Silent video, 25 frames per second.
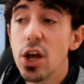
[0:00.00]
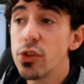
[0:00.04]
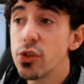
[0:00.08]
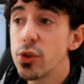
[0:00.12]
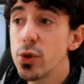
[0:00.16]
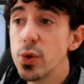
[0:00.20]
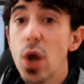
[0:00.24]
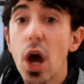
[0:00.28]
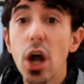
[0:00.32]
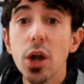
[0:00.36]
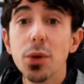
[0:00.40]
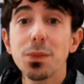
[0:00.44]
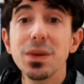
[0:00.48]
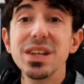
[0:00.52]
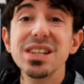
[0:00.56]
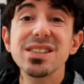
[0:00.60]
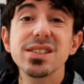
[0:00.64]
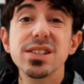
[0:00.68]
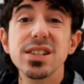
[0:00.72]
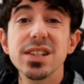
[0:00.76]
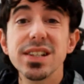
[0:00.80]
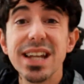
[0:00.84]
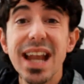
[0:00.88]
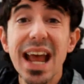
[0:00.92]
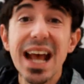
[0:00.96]
Do not miss
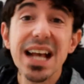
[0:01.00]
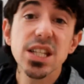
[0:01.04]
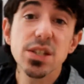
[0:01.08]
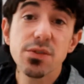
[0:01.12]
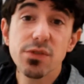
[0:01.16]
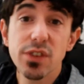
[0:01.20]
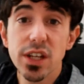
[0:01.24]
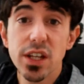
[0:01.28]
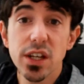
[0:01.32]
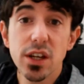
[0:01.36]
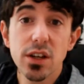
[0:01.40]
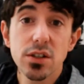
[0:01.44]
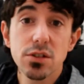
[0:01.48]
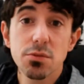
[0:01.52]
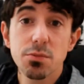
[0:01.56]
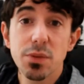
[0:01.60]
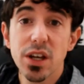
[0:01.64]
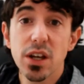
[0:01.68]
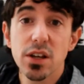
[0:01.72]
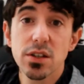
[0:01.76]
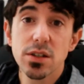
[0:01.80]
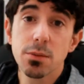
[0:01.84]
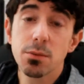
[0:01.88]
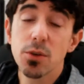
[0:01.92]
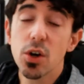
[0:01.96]
the next videos,
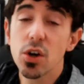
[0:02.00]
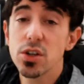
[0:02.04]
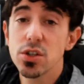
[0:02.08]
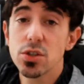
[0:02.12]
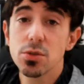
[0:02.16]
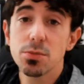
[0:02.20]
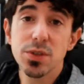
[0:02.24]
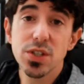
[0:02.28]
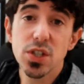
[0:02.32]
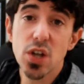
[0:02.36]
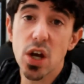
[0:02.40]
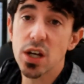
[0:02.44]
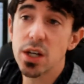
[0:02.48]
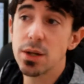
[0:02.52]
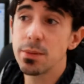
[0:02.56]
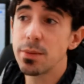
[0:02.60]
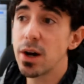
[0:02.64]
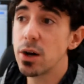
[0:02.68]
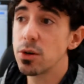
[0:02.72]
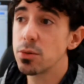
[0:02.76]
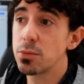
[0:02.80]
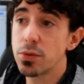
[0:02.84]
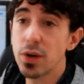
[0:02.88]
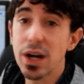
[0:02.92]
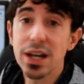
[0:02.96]
because I'm going to be talking
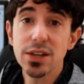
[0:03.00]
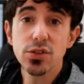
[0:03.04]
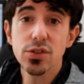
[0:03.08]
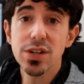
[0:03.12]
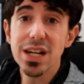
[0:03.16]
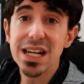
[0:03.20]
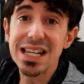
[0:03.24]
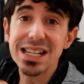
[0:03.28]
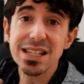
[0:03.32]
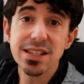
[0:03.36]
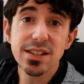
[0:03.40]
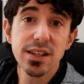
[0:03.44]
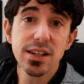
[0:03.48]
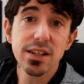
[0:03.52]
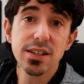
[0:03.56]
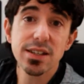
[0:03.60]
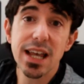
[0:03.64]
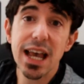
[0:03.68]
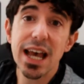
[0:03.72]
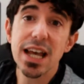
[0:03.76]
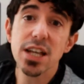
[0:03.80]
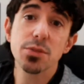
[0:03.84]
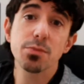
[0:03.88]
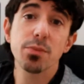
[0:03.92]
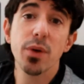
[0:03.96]
about press releases,
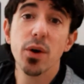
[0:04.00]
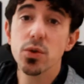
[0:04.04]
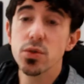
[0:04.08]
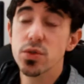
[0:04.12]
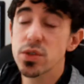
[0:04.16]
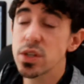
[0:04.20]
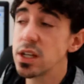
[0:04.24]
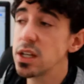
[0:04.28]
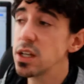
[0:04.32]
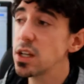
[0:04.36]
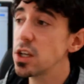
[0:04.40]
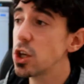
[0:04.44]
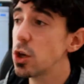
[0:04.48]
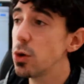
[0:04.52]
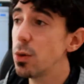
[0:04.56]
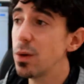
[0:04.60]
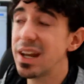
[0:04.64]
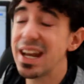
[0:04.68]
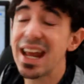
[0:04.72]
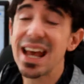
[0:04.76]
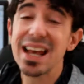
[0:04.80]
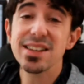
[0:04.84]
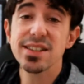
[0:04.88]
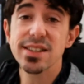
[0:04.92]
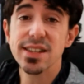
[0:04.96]
guest posting,
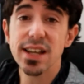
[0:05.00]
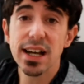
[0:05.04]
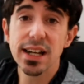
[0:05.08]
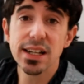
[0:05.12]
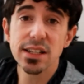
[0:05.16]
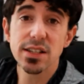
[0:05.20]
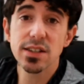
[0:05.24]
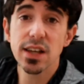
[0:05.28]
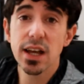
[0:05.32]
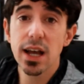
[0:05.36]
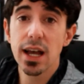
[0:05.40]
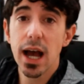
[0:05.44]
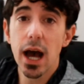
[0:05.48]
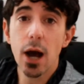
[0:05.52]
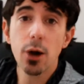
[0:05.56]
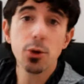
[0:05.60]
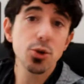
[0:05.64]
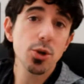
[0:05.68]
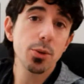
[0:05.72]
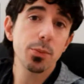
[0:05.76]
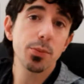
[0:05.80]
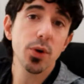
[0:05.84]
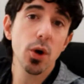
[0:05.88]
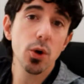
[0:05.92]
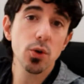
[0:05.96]
Q&A sites, how
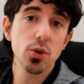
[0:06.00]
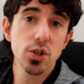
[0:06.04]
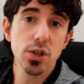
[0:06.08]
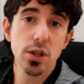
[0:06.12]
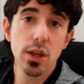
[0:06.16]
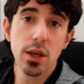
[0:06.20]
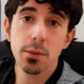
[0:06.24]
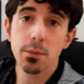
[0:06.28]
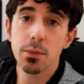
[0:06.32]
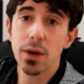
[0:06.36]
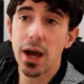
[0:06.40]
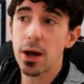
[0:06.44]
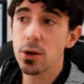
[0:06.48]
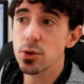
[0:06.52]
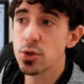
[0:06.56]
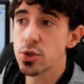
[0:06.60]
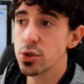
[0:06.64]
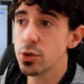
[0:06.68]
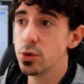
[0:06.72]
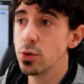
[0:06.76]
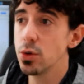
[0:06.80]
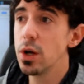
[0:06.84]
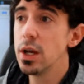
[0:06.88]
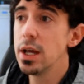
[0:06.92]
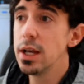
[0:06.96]
to approach them, how
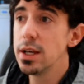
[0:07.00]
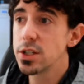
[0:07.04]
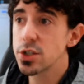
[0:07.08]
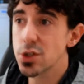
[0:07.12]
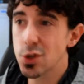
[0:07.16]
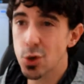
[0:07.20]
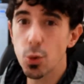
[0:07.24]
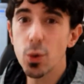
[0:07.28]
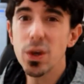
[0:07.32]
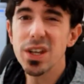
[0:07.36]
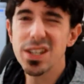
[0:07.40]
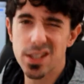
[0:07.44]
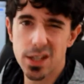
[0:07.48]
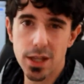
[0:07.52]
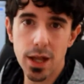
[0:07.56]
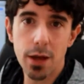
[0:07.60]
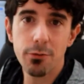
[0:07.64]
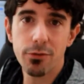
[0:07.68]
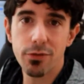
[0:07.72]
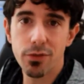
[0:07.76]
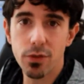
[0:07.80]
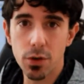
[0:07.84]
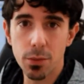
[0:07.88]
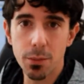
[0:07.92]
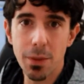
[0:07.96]
to squeeze
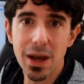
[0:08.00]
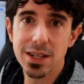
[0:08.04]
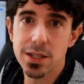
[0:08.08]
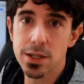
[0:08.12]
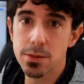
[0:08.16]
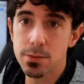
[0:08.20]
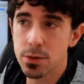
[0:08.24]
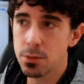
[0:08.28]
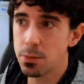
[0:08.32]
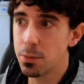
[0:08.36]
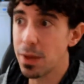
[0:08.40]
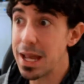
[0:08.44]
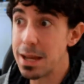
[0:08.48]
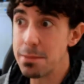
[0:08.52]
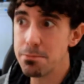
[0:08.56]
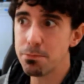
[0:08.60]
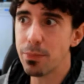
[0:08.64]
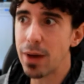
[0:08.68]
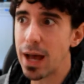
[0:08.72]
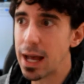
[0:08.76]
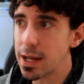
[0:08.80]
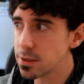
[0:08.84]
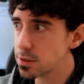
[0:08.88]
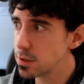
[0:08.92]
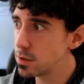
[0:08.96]
them for maximum
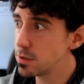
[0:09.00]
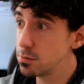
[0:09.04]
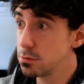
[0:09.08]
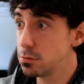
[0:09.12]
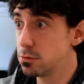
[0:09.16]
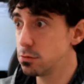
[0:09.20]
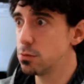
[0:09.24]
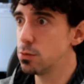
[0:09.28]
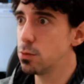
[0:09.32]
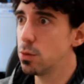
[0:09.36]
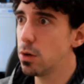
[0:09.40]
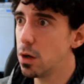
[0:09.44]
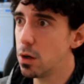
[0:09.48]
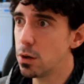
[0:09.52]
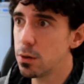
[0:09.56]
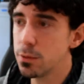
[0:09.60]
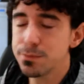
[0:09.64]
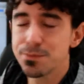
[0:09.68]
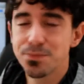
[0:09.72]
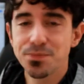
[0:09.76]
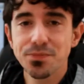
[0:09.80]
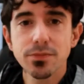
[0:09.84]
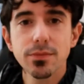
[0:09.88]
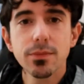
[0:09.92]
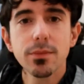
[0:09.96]
impact,
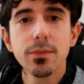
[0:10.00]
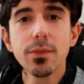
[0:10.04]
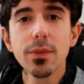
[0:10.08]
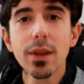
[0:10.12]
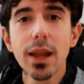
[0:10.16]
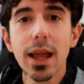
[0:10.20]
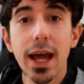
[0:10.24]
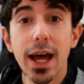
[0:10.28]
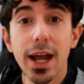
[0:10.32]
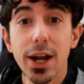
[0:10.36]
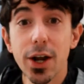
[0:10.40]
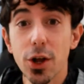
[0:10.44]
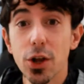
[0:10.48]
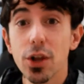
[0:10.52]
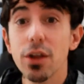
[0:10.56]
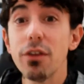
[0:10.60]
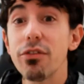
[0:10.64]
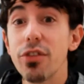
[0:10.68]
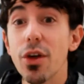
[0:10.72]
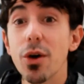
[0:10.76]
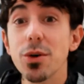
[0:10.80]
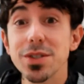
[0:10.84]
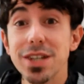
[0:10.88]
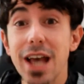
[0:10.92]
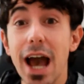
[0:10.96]
and all of
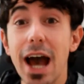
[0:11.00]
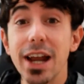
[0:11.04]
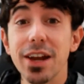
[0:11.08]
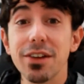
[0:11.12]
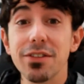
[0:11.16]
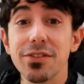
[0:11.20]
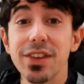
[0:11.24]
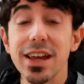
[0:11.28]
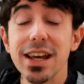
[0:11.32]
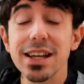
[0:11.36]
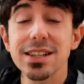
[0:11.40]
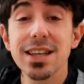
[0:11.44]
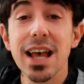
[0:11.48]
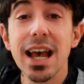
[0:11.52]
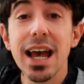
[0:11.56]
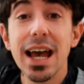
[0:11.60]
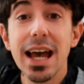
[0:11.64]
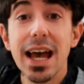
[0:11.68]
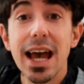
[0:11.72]
those kind of things.